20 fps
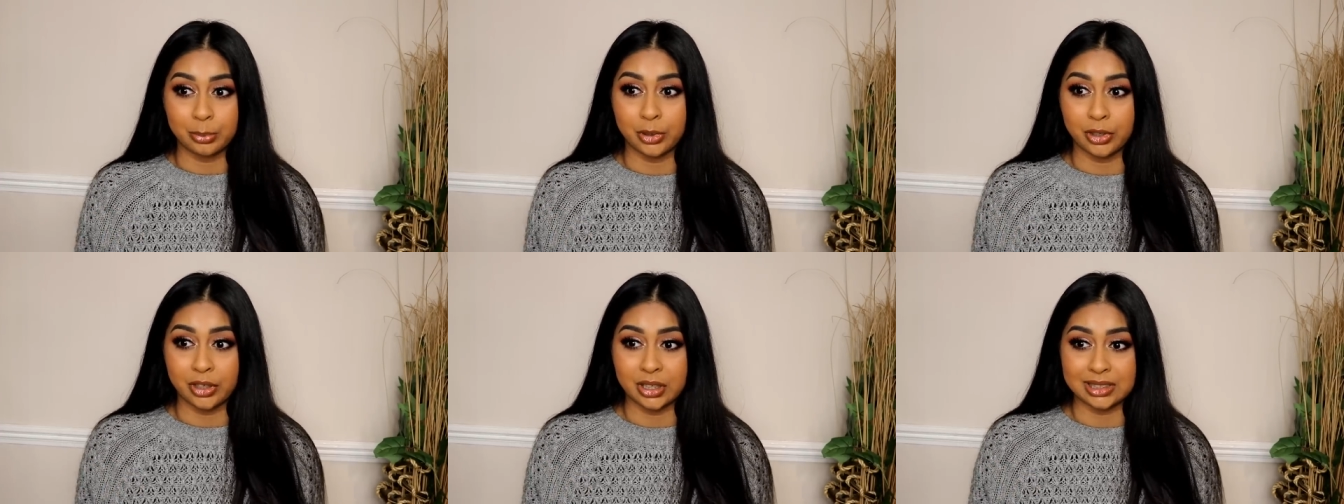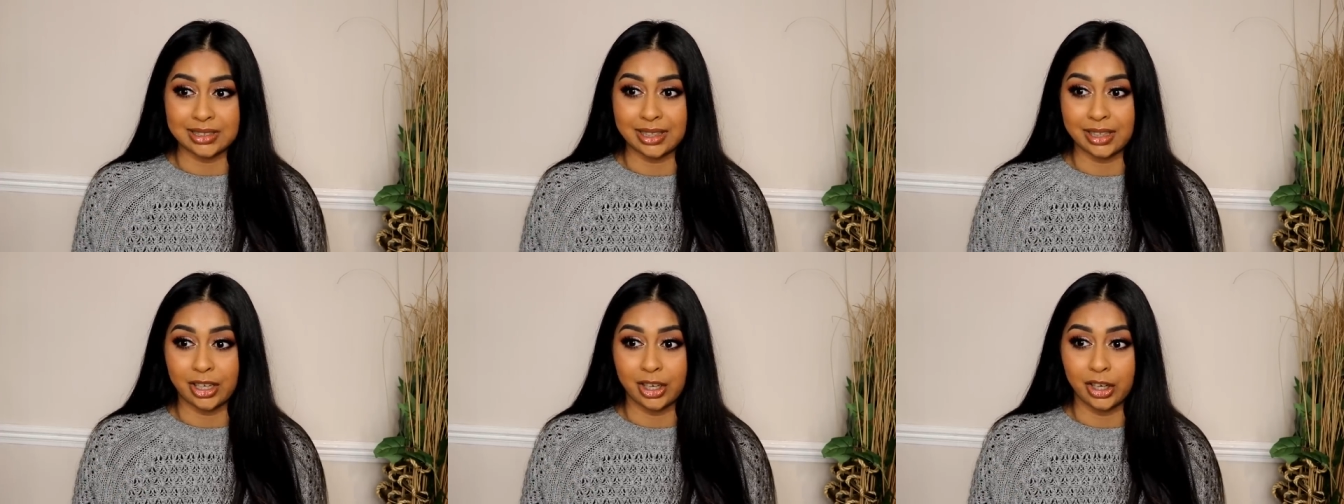
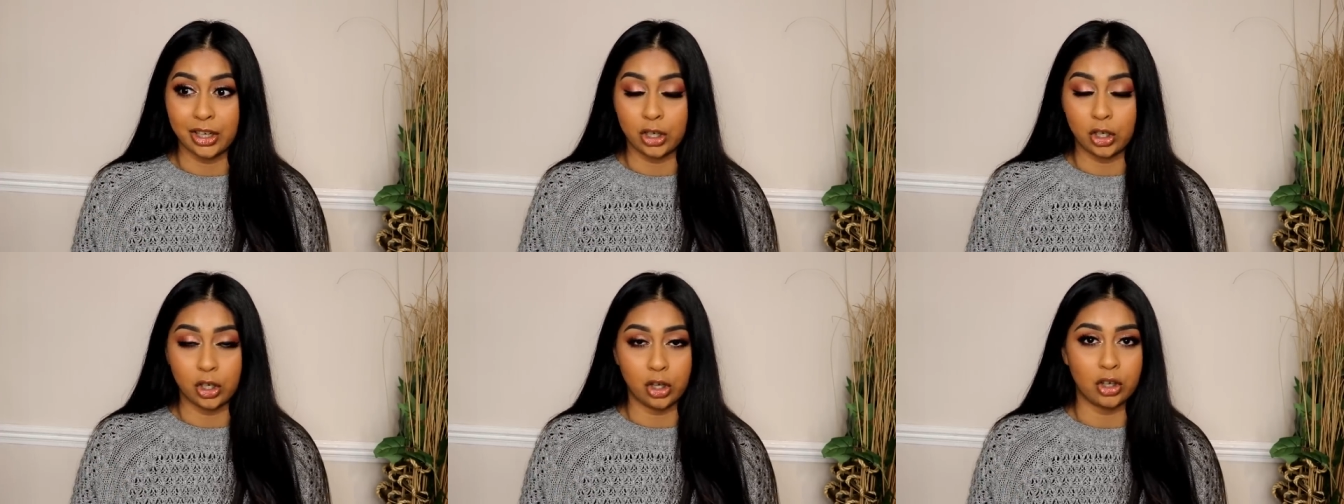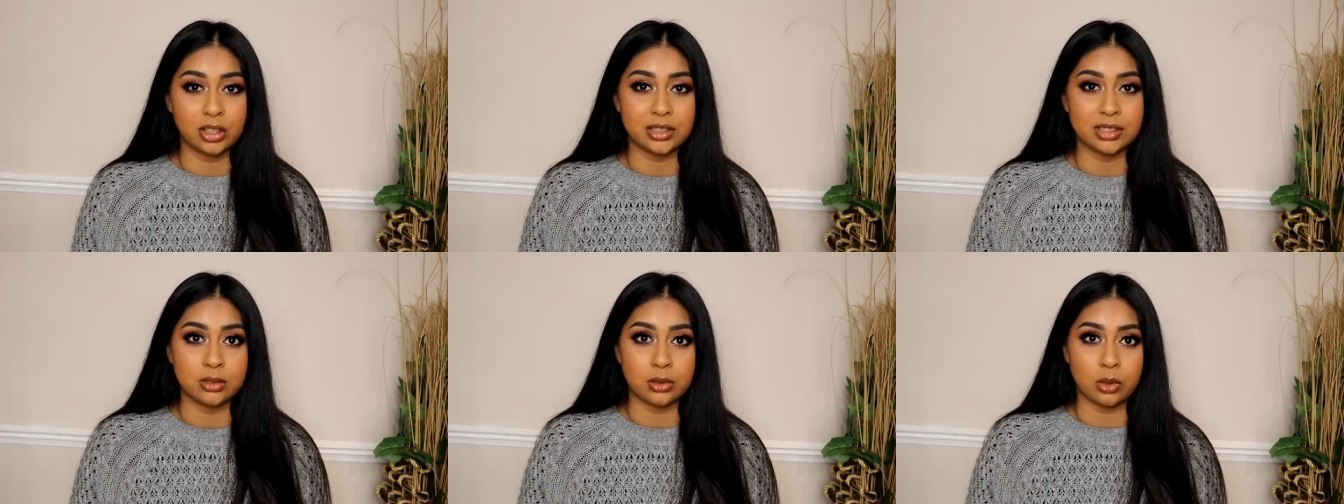products. Like her
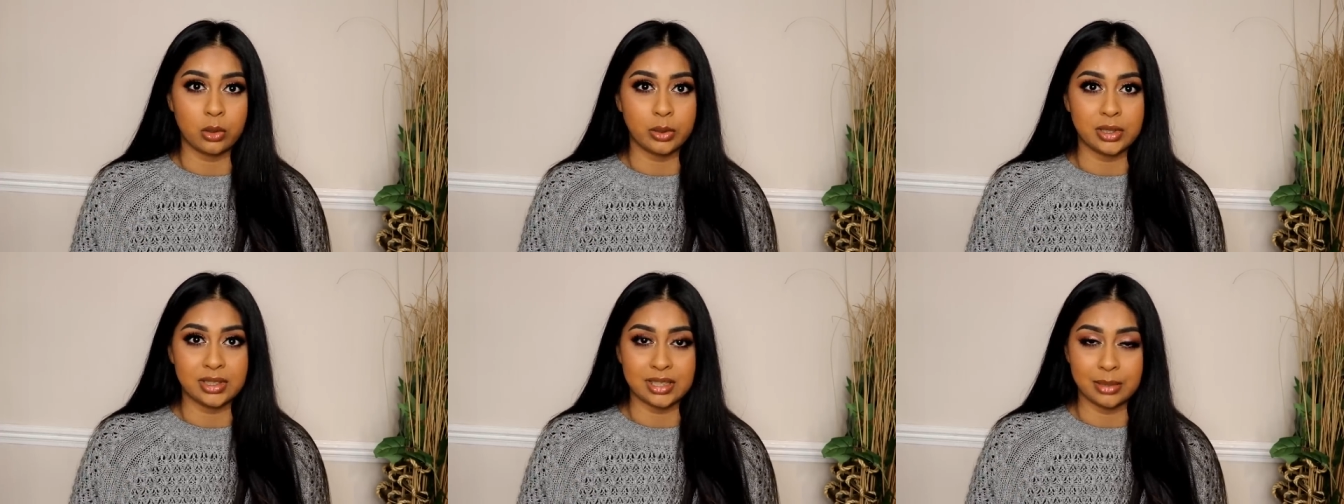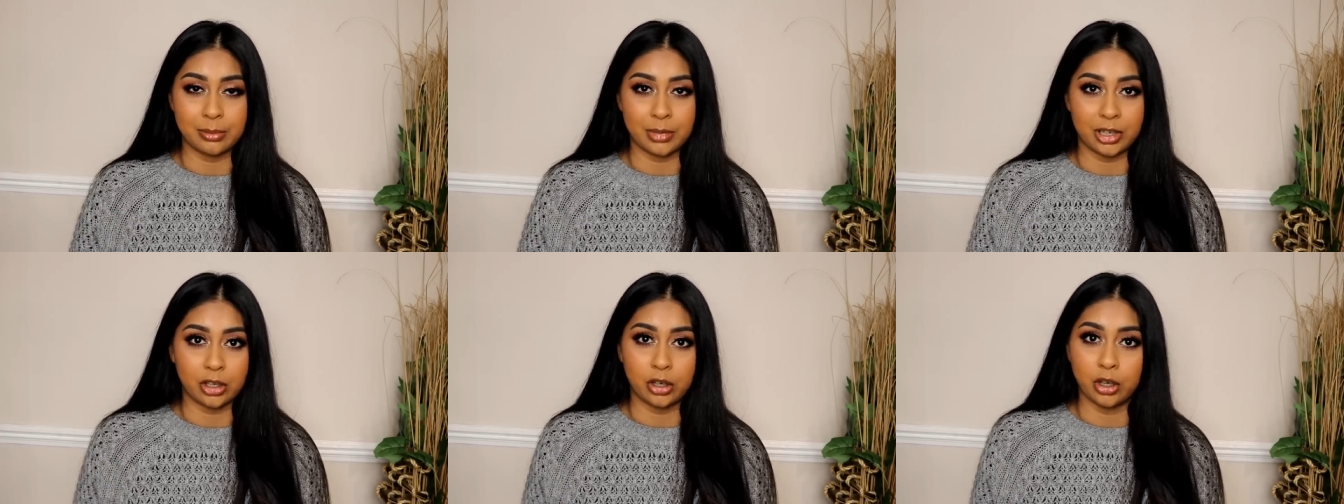gloss is always in my